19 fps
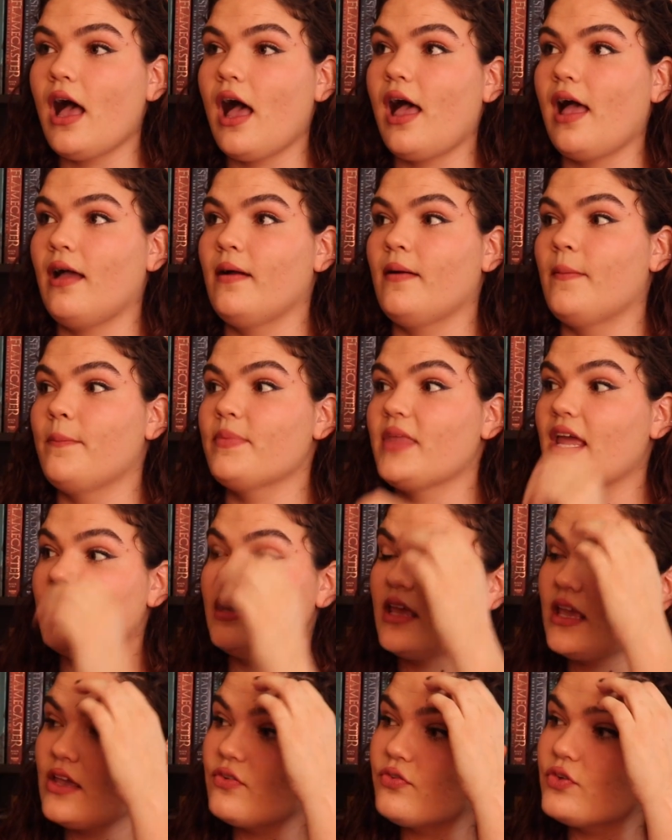And
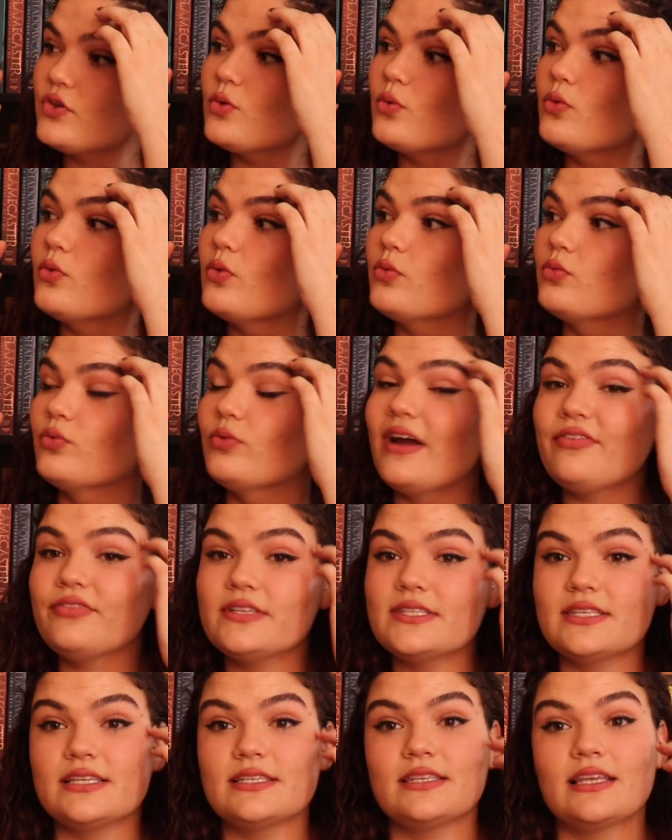if you
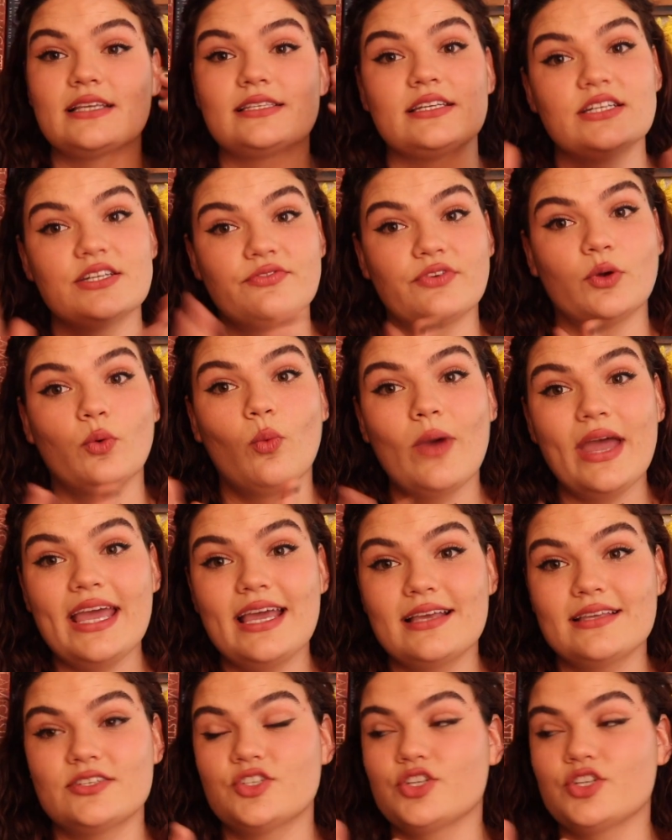reference these things in different ways,